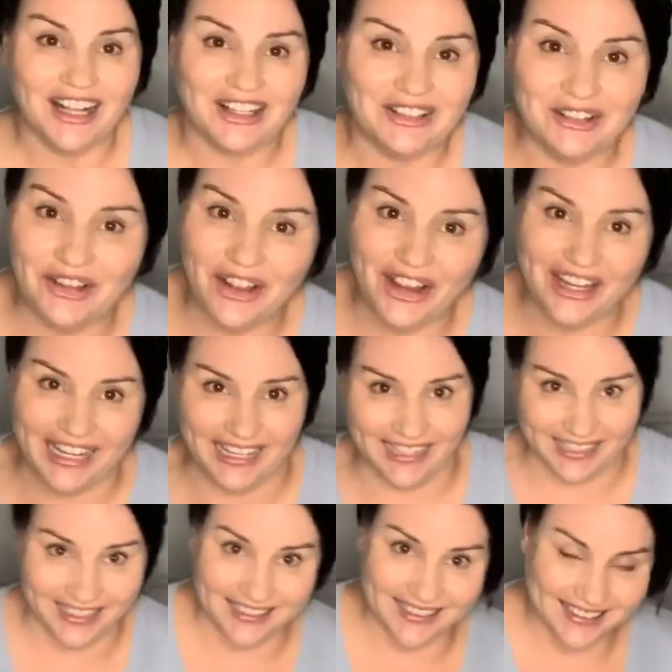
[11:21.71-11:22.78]

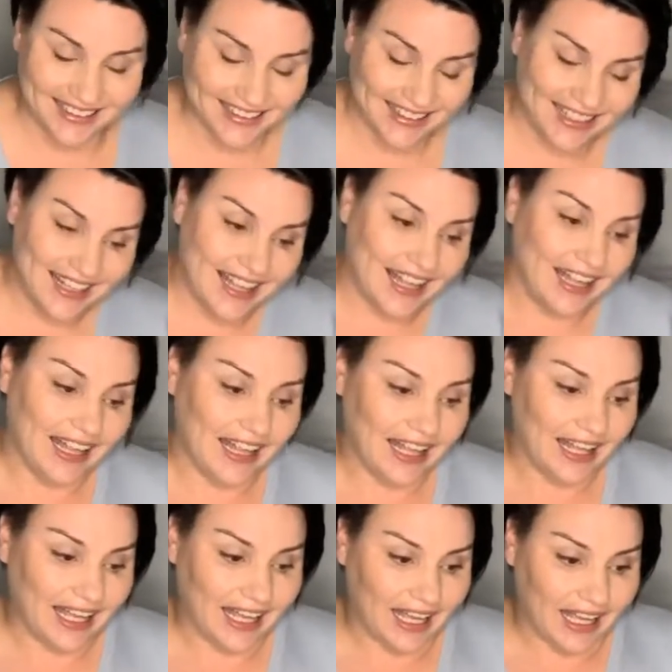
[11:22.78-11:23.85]
learning.
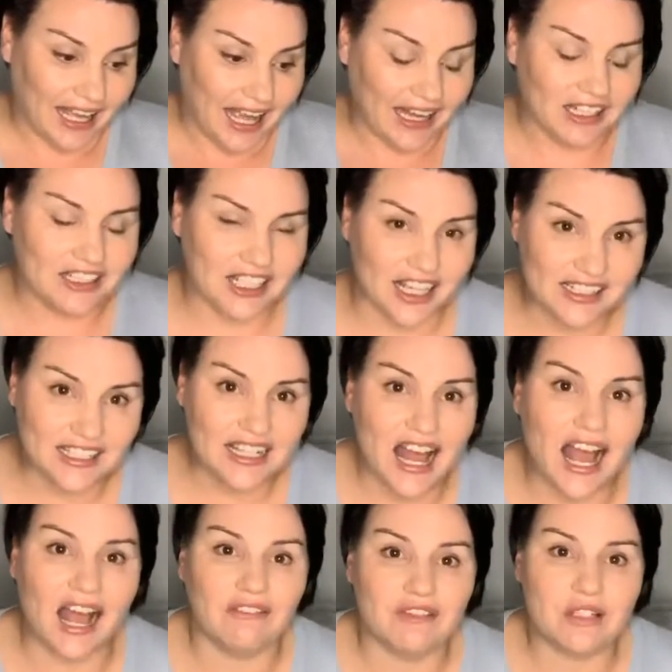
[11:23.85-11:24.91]
And it doesn't
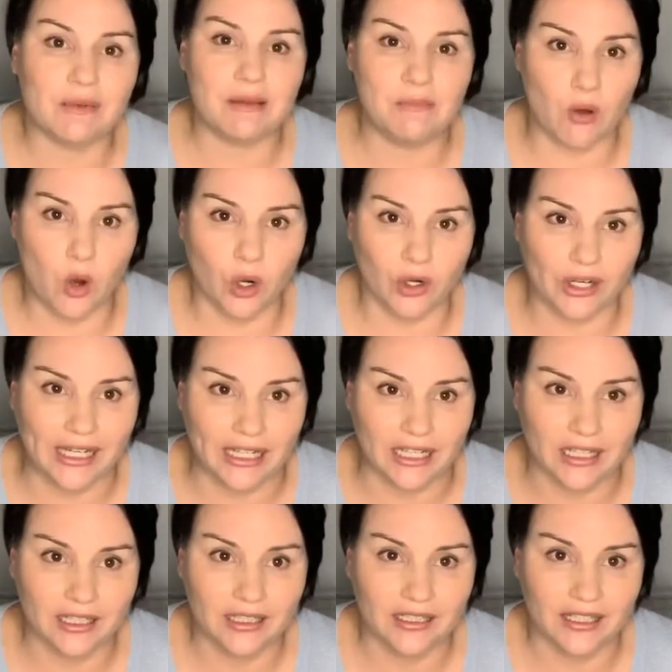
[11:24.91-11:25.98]
have to be boring,
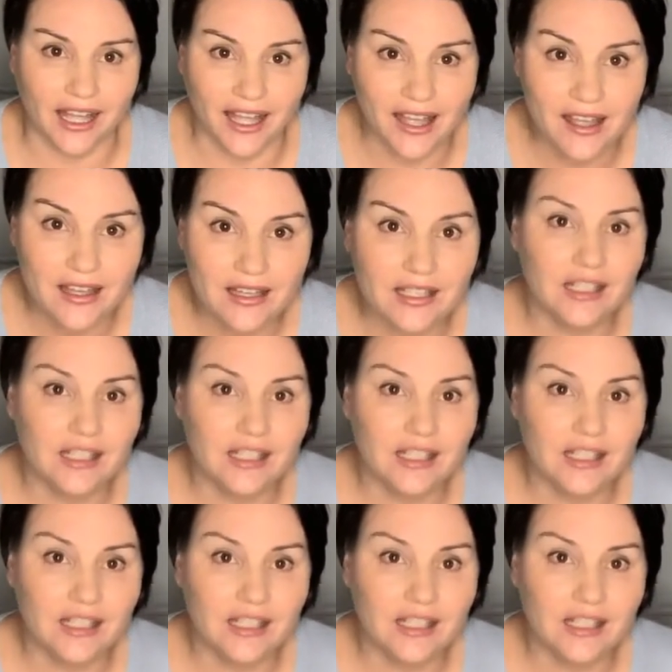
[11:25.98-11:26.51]
yeah?